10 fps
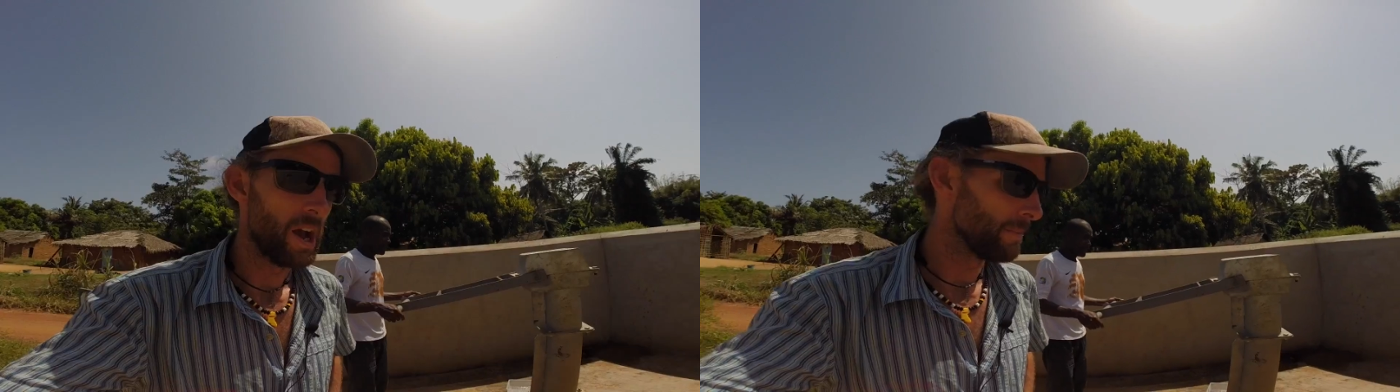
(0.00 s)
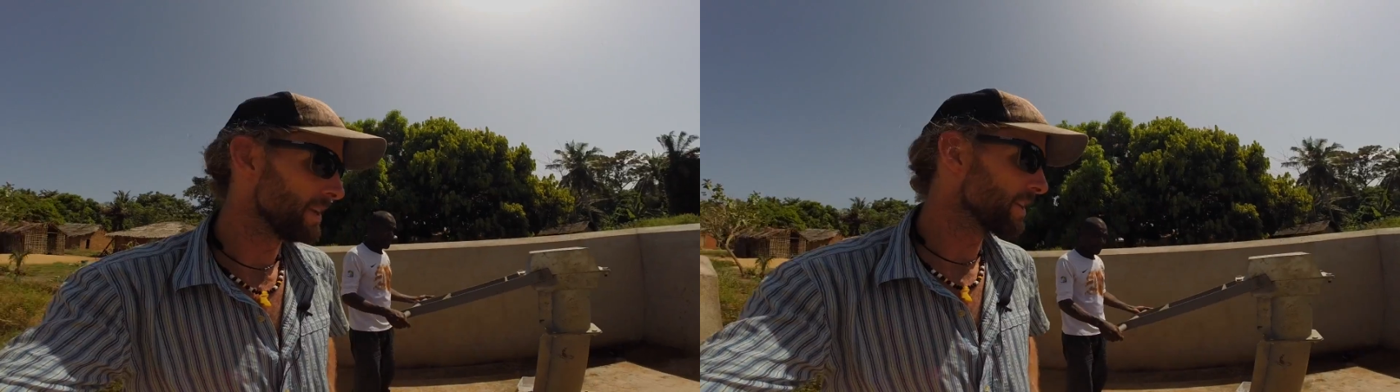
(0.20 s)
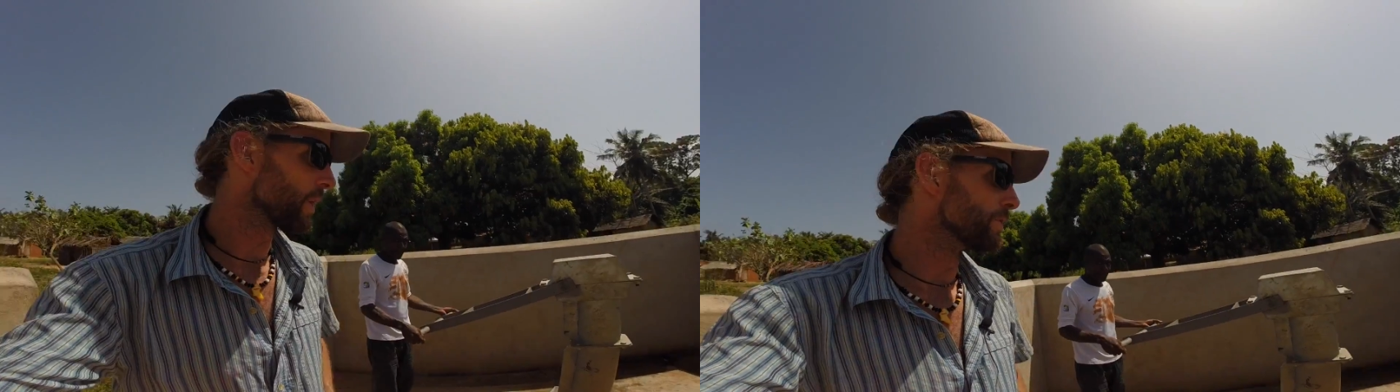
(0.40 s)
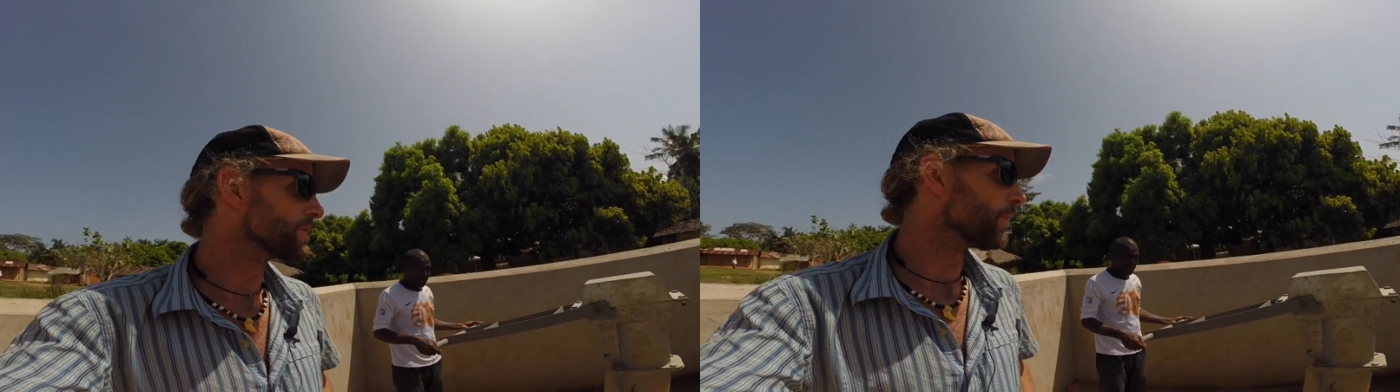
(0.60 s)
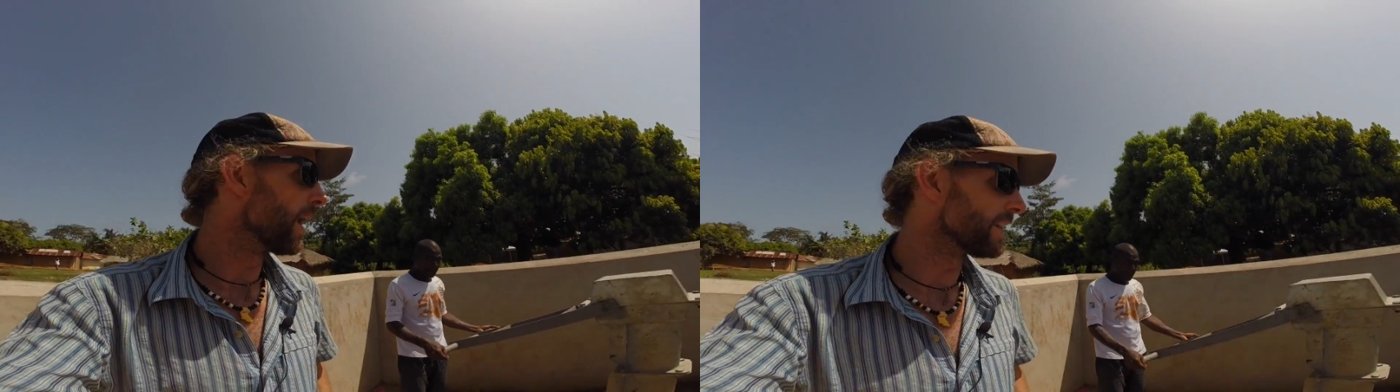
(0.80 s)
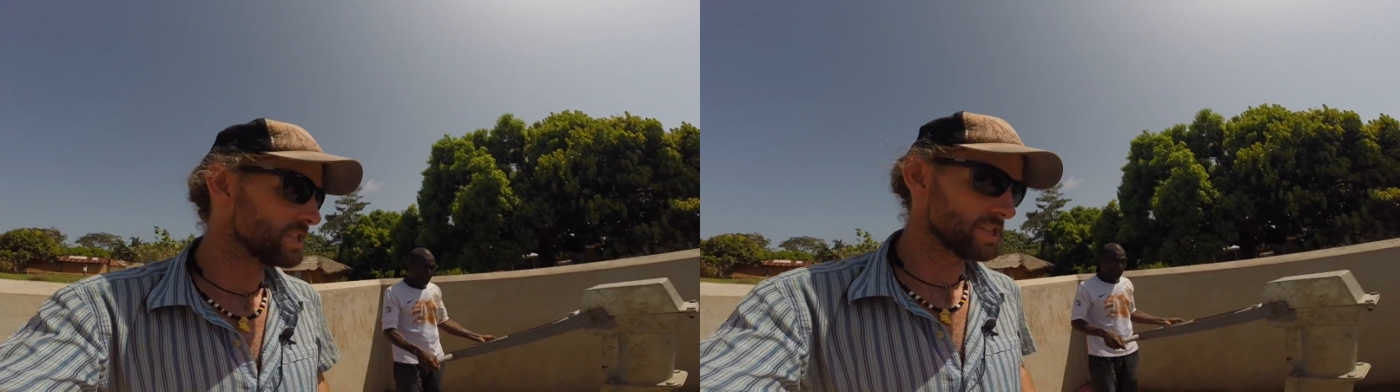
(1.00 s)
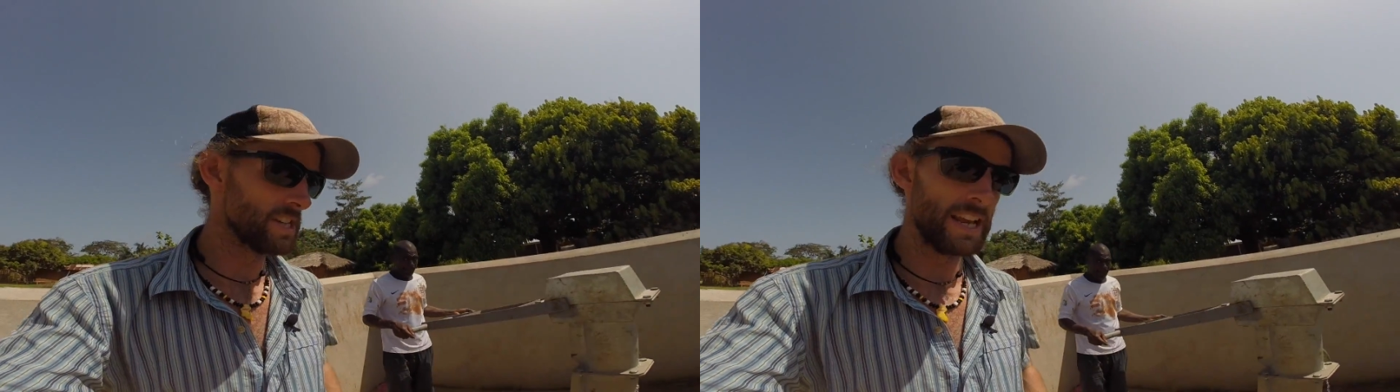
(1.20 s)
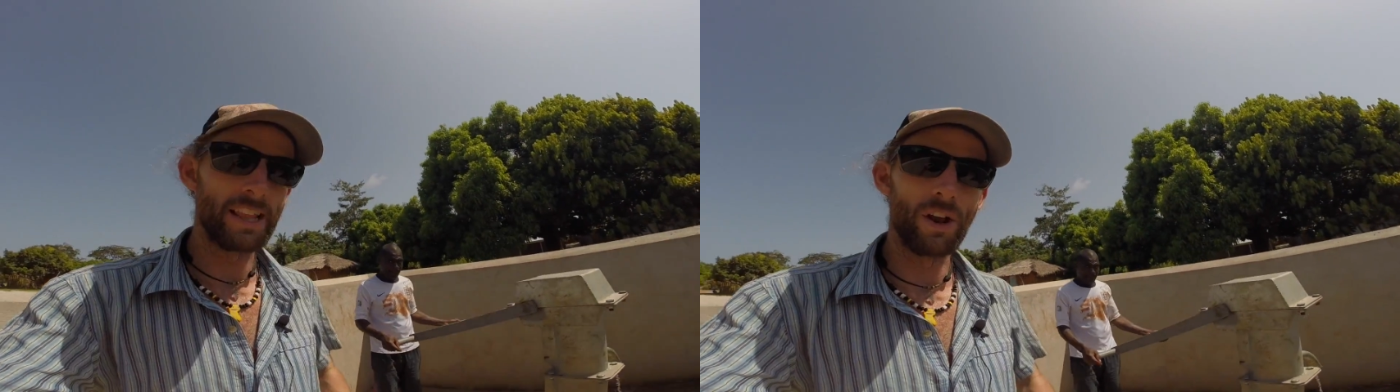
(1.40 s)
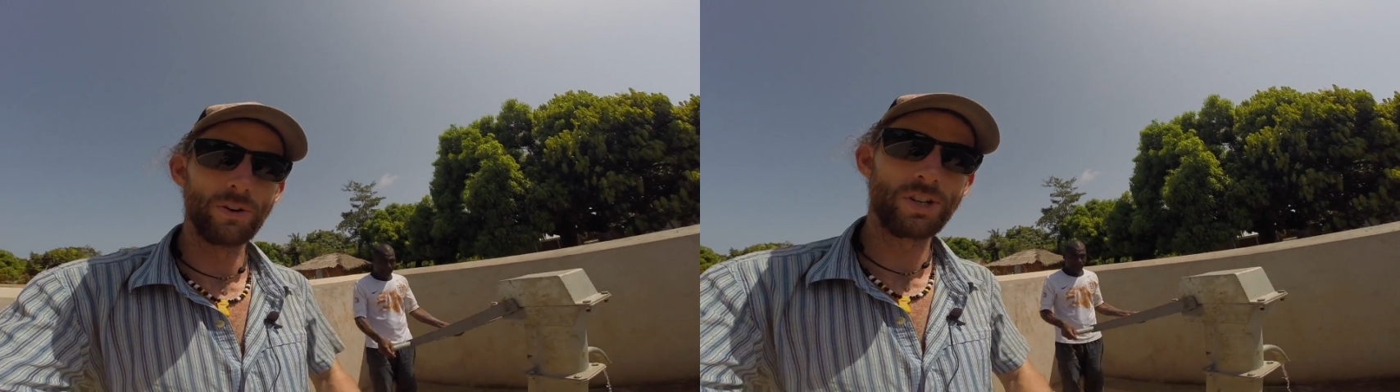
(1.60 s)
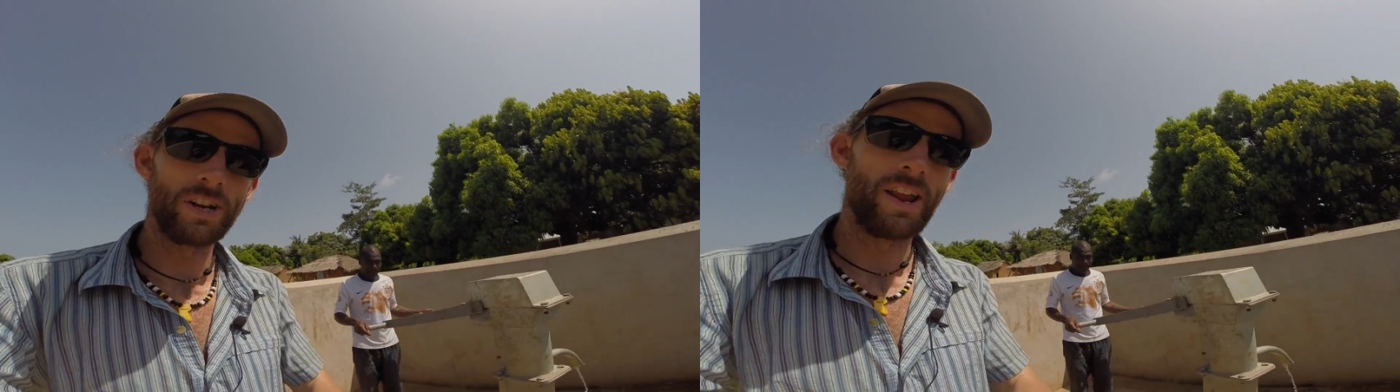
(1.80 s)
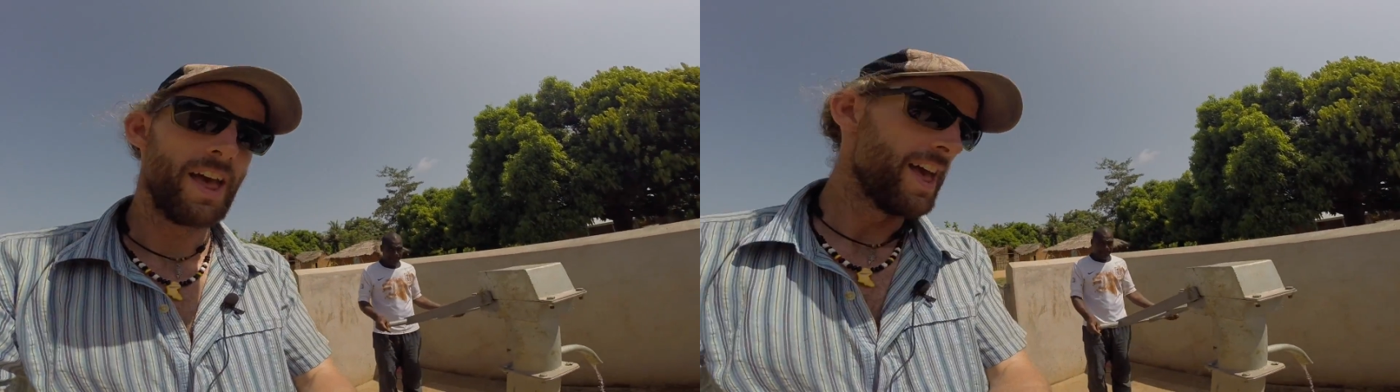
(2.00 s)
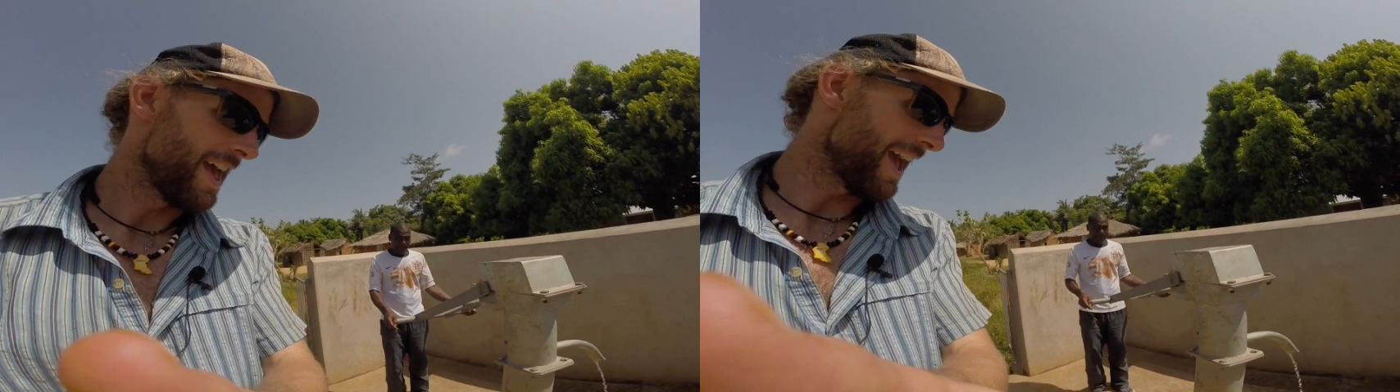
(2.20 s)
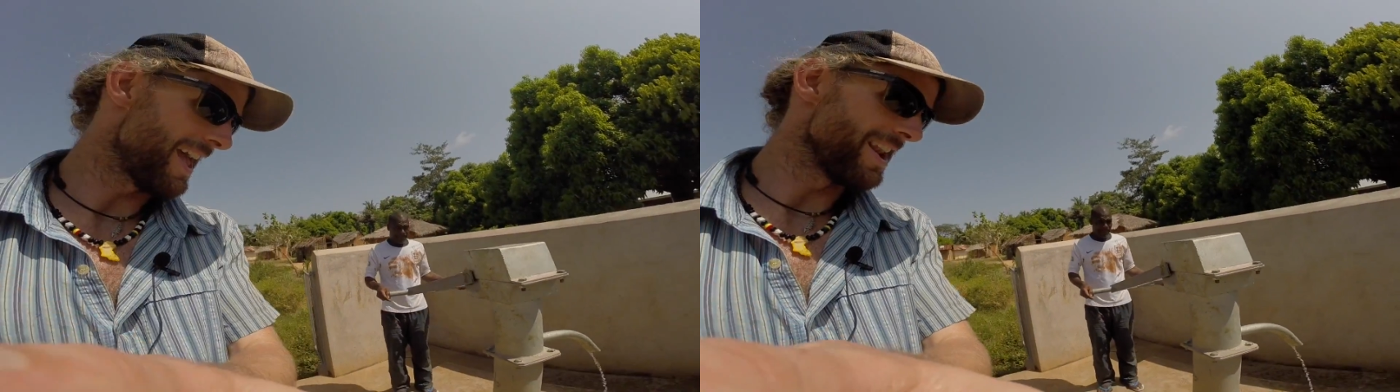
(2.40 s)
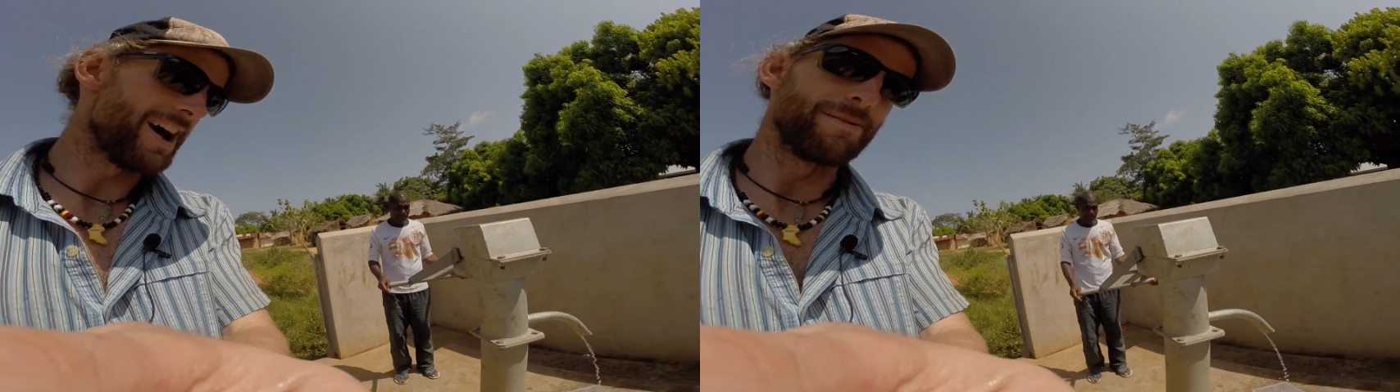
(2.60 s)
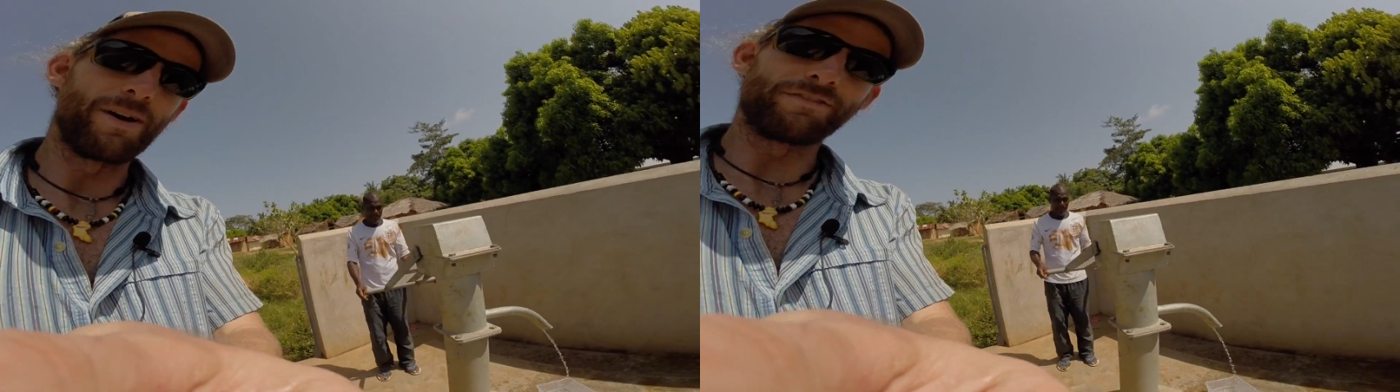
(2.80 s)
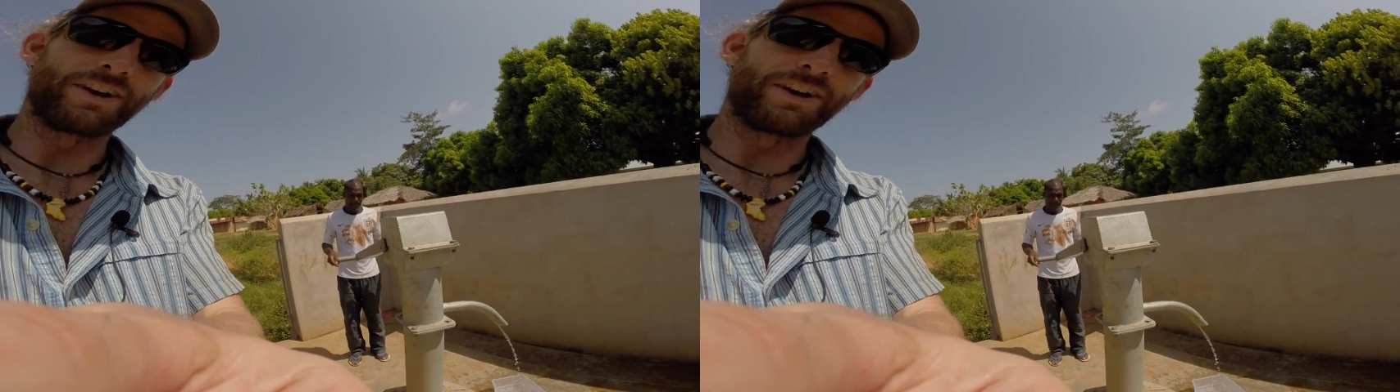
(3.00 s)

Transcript: I'm in Cote d'Ivoire just near the ocean and uh, my